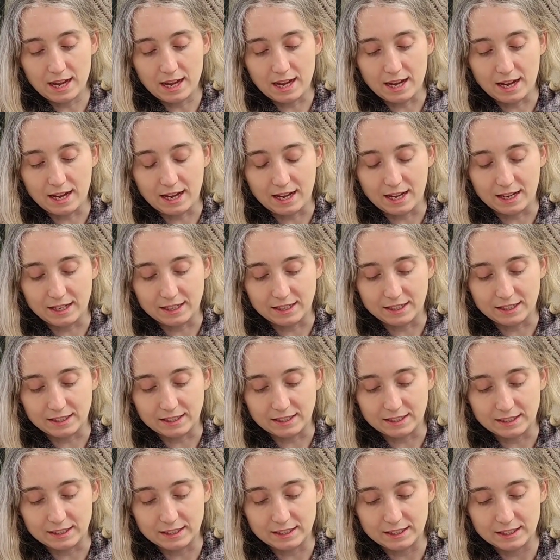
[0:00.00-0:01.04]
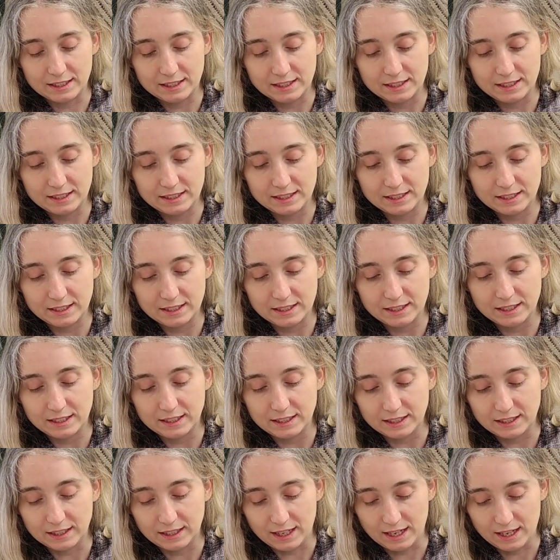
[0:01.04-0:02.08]
And
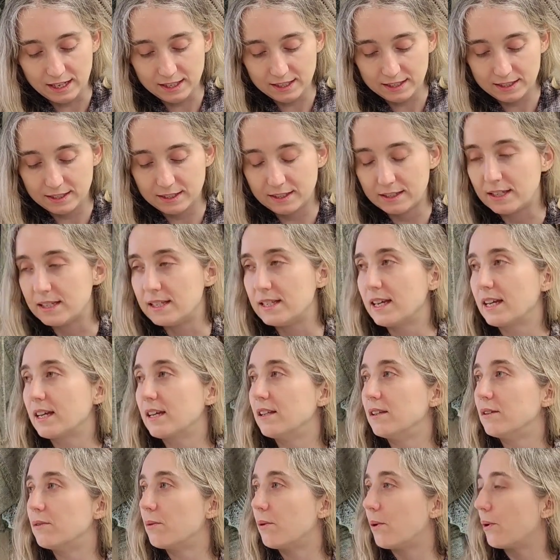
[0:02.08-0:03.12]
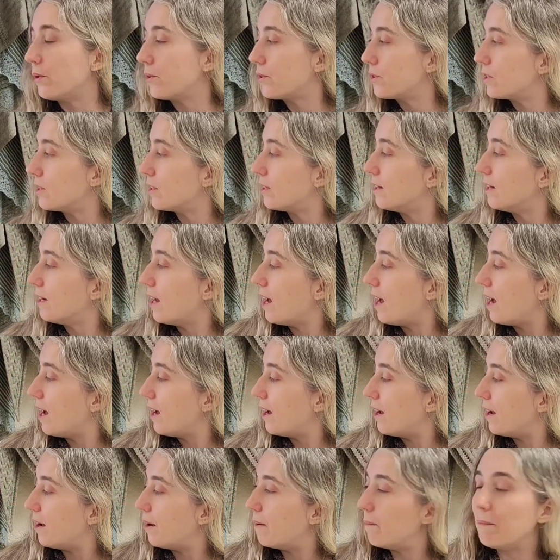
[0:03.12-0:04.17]
yes, the second version
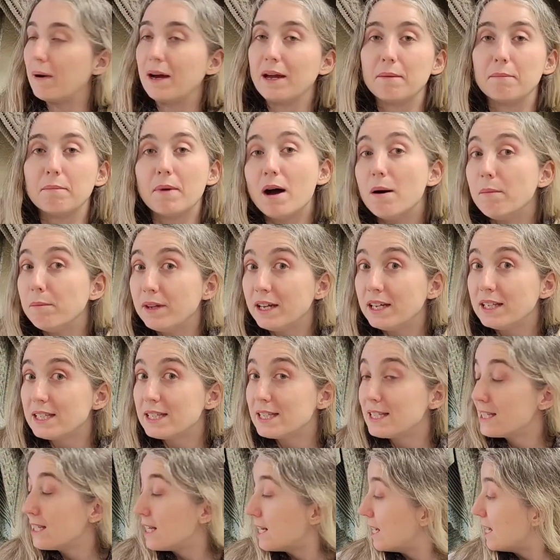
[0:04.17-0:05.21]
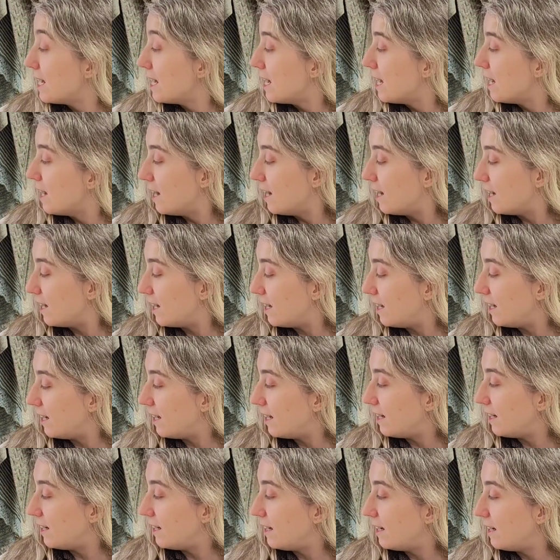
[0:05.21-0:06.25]
my mom knits
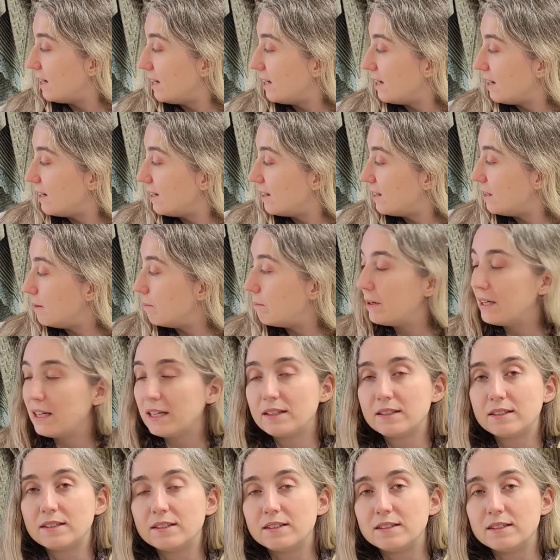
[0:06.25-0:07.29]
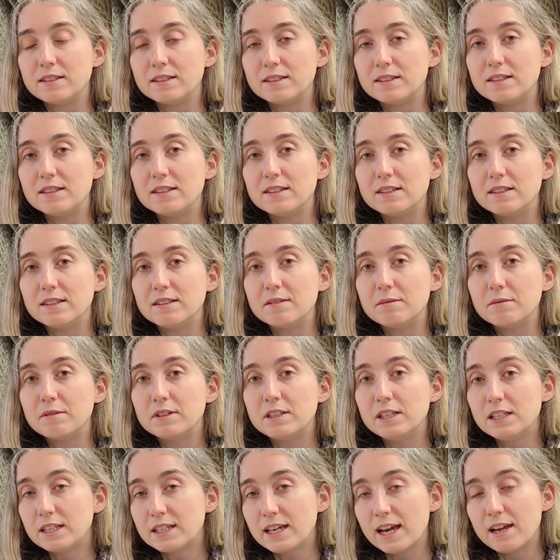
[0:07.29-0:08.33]
in Tibetan
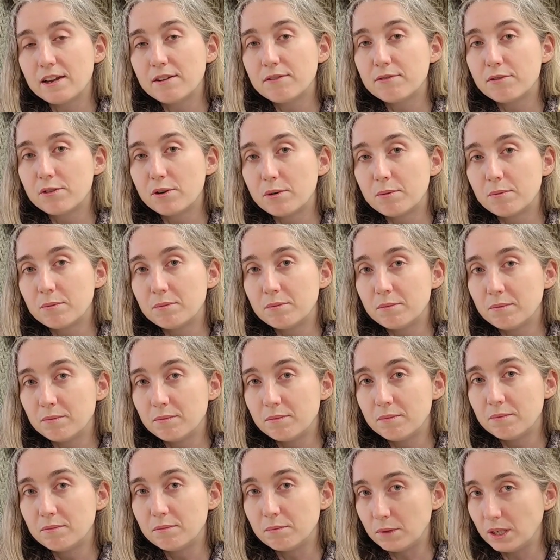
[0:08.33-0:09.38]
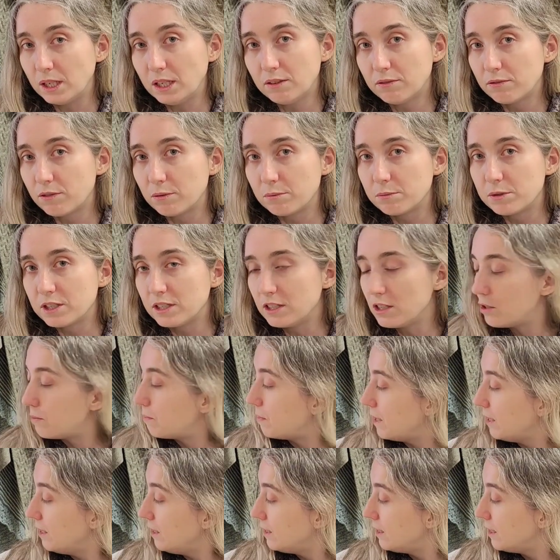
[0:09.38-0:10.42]
DK from
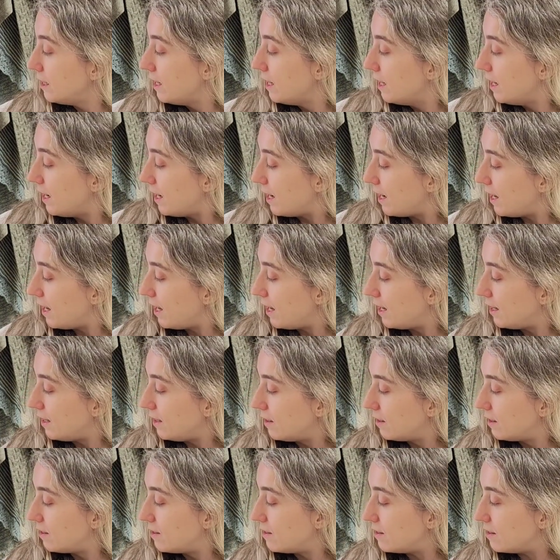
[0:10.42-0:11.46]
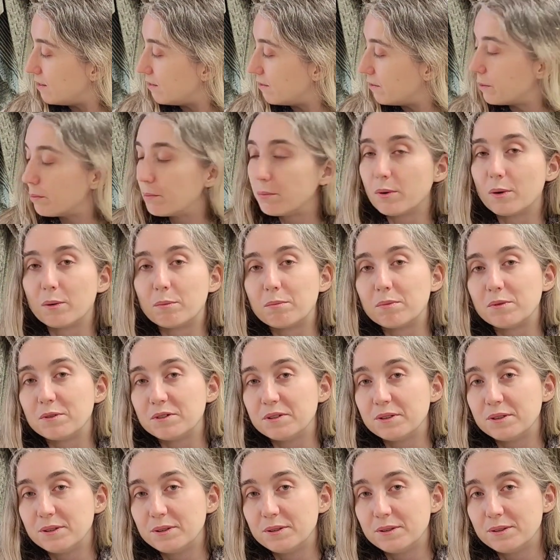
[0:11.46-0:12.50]
Sidispinnt and Silver
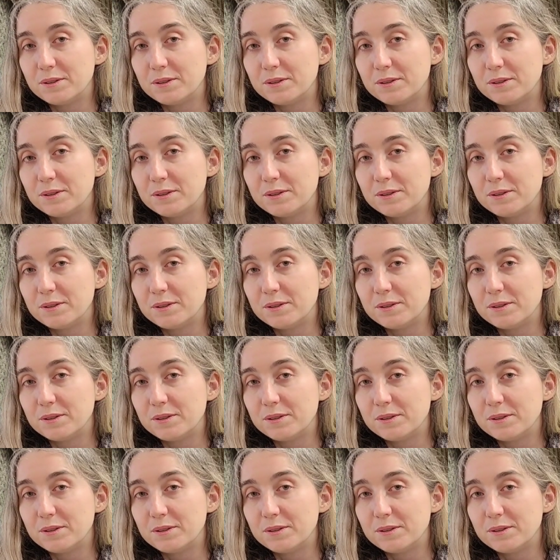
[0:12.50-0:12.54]
Poplar.